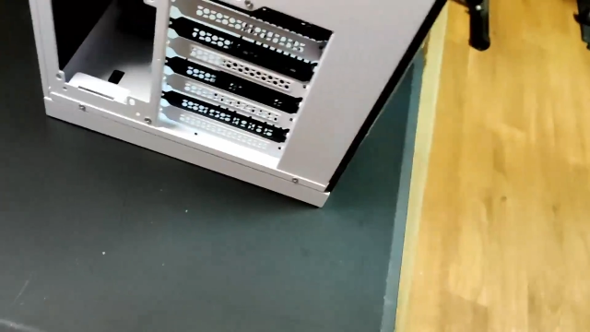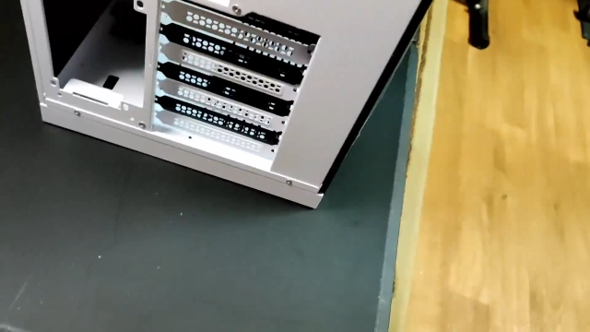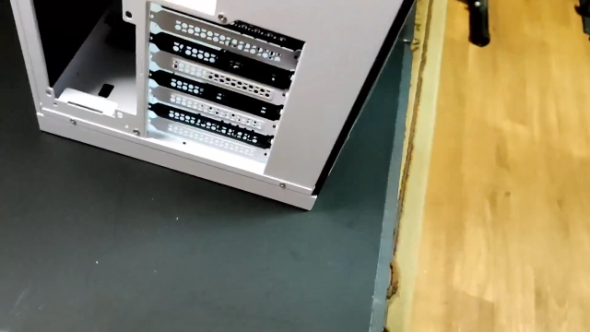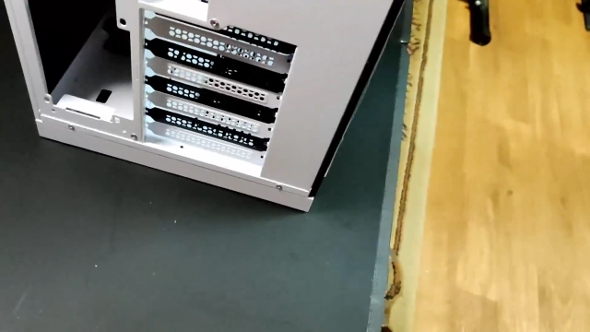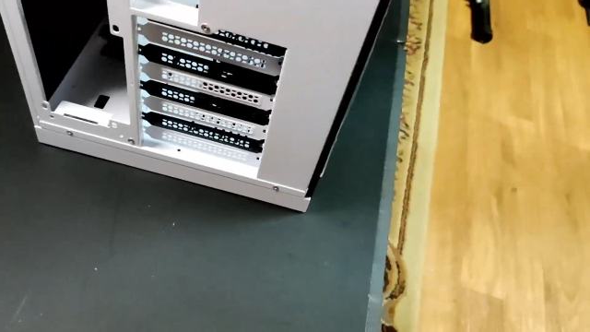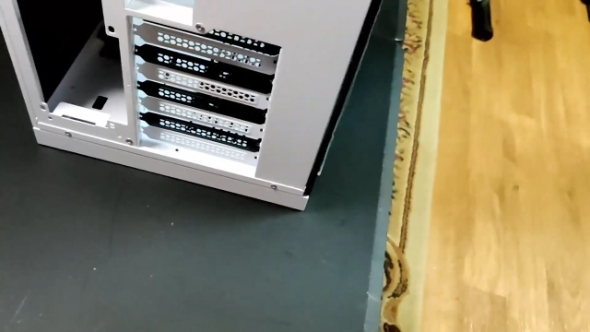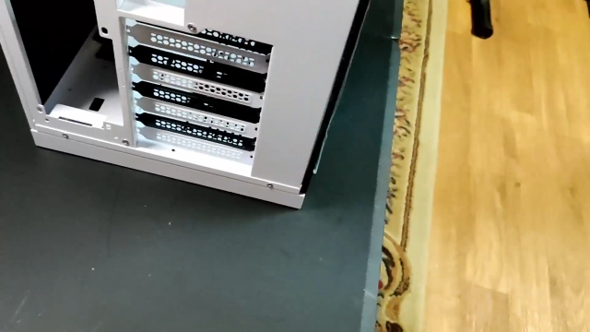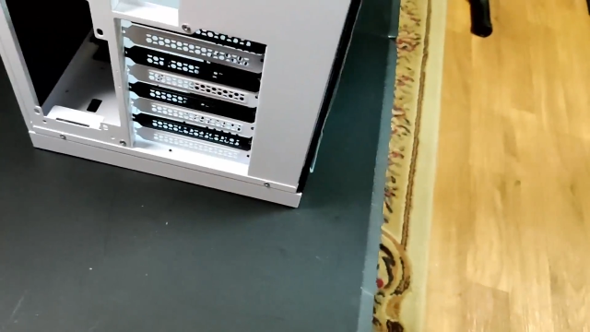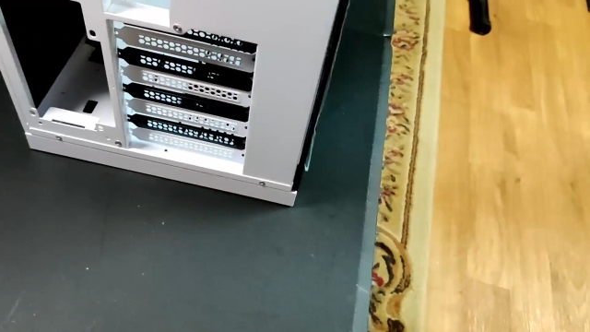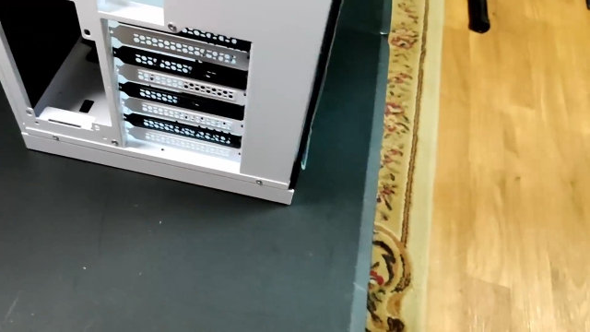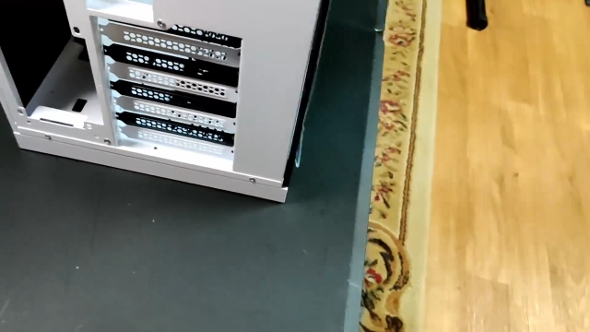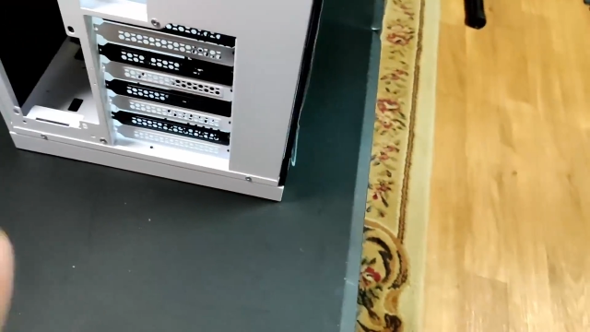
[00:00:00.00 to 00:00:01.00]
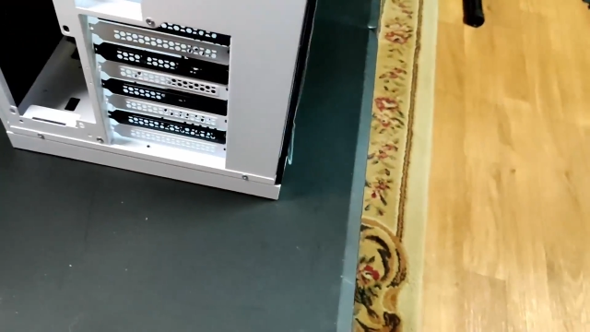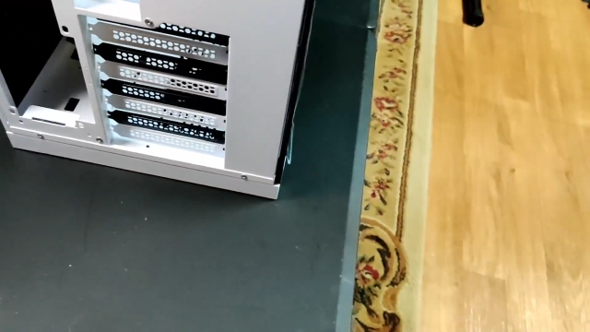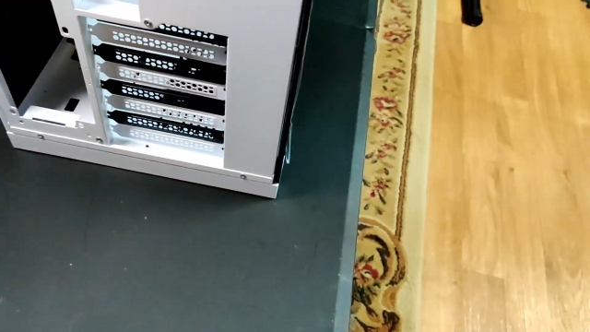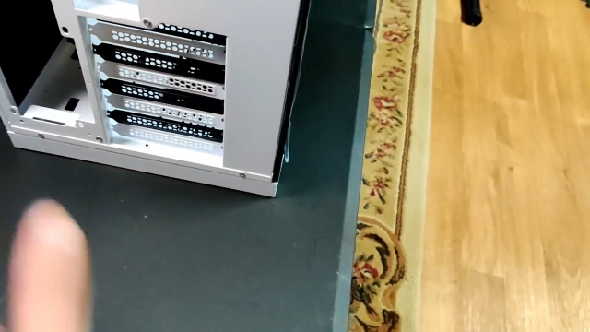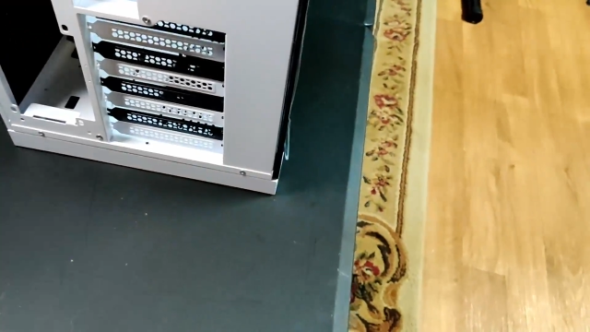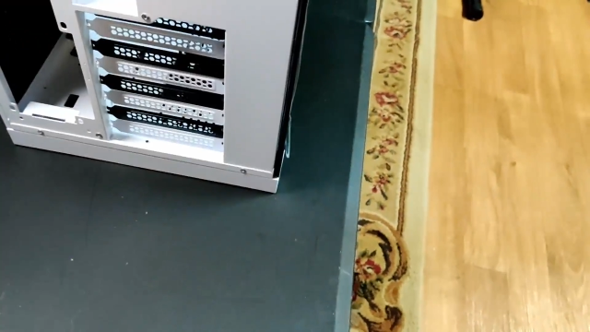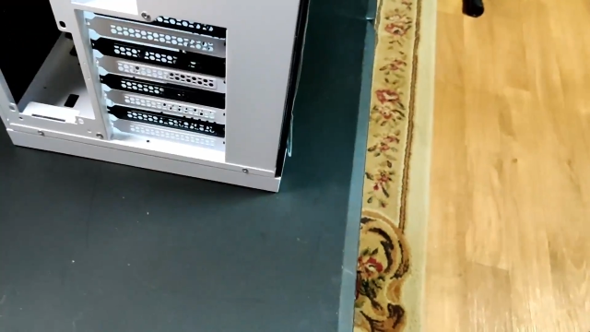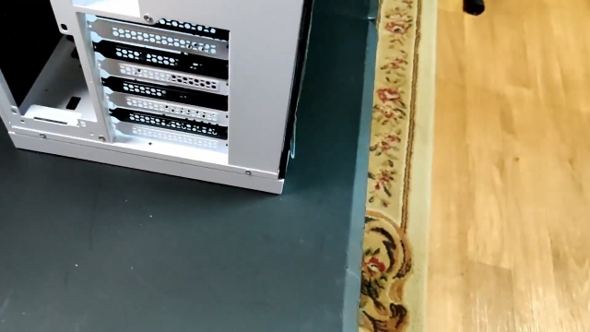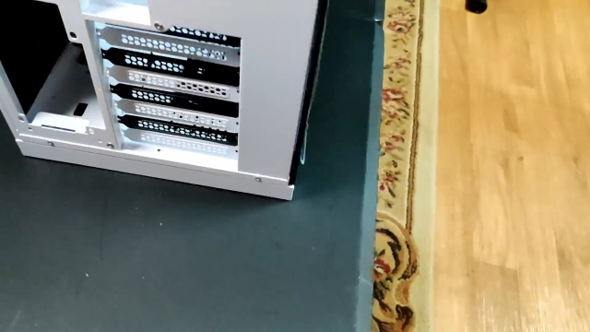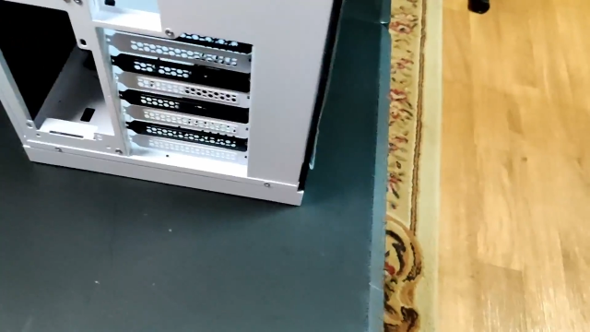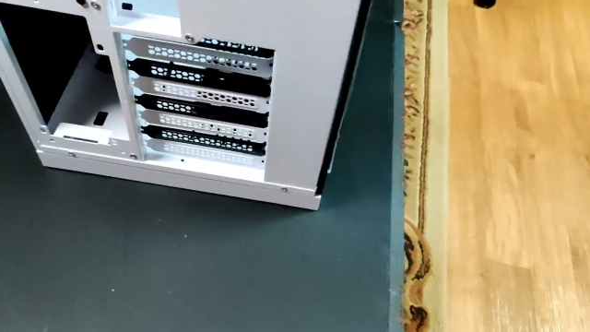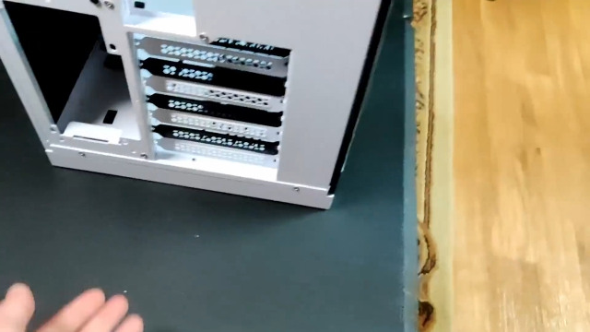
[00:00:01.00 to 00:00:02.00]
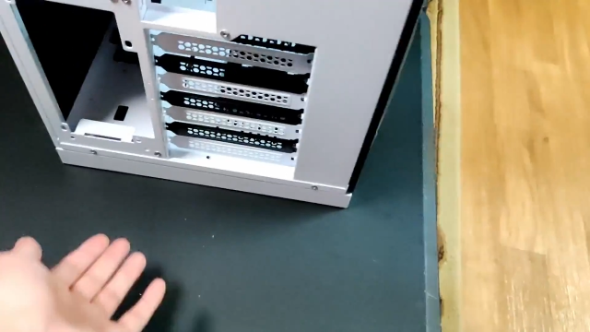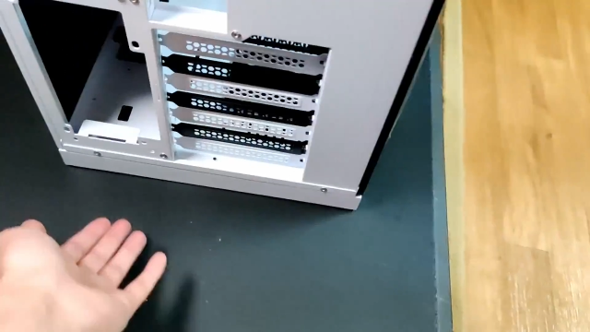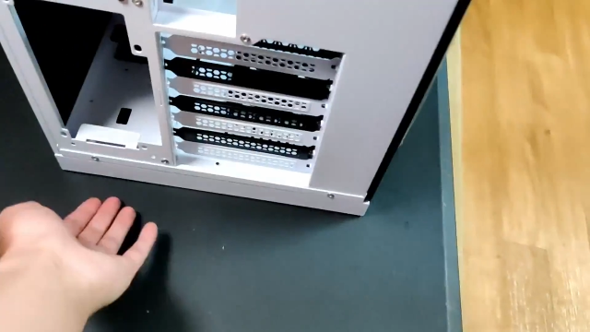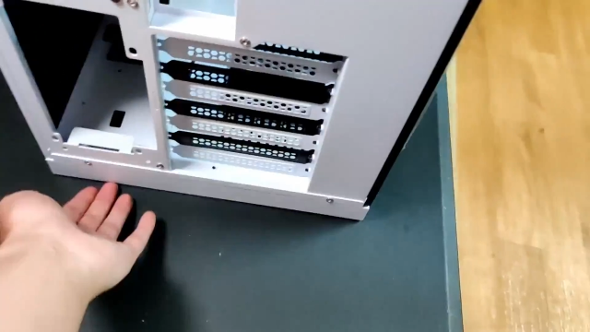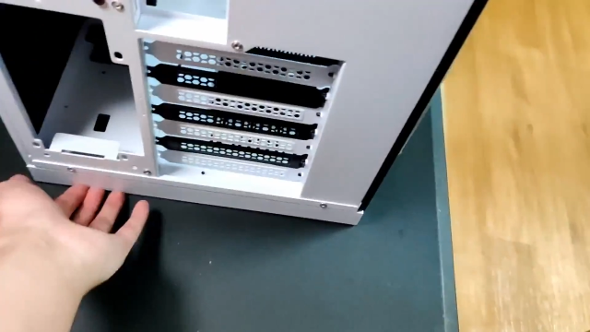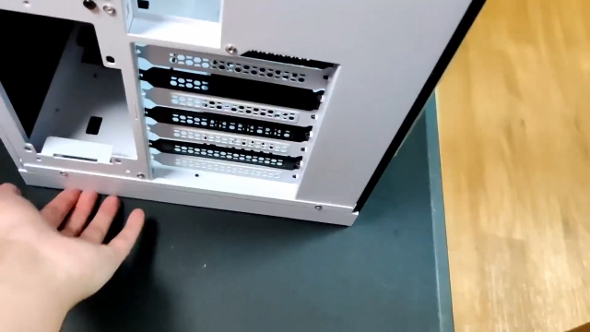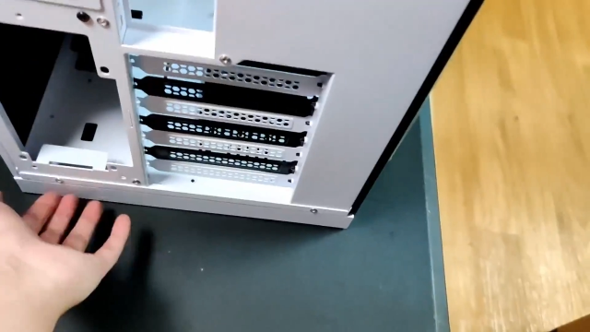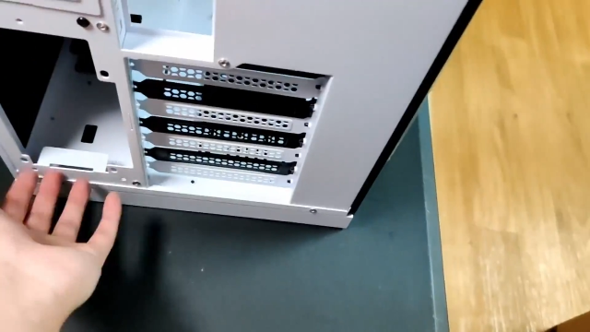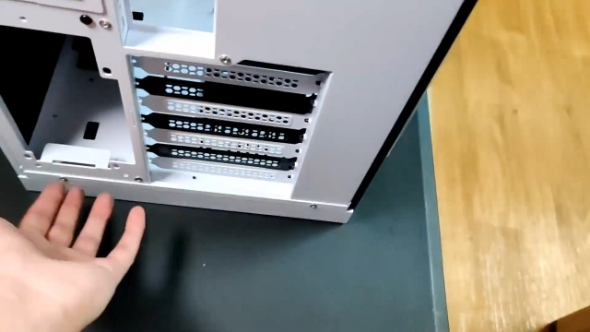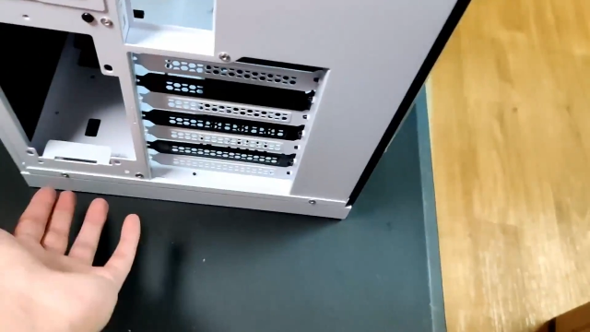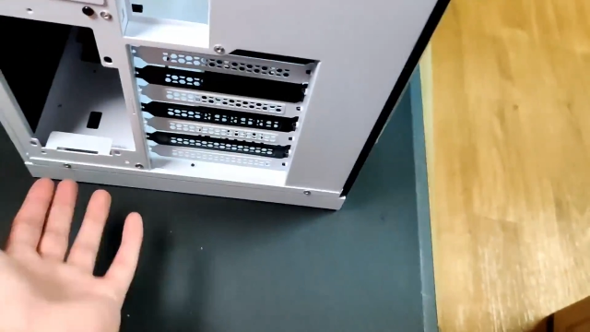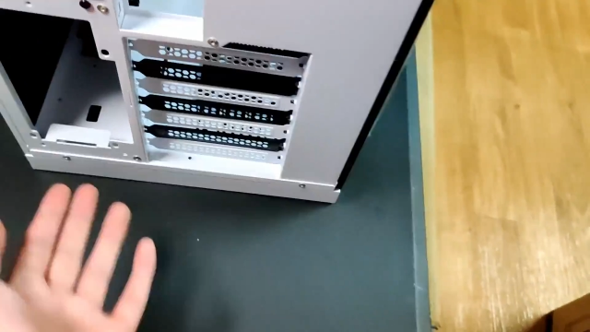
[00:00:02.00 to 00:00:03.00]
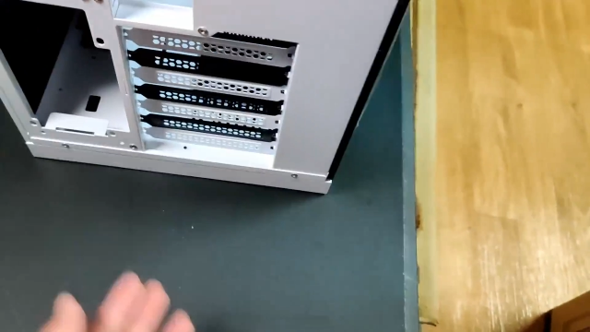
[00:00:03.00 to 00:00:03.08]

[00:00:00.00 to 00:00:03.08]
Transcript: Nobody's mouth can be seen.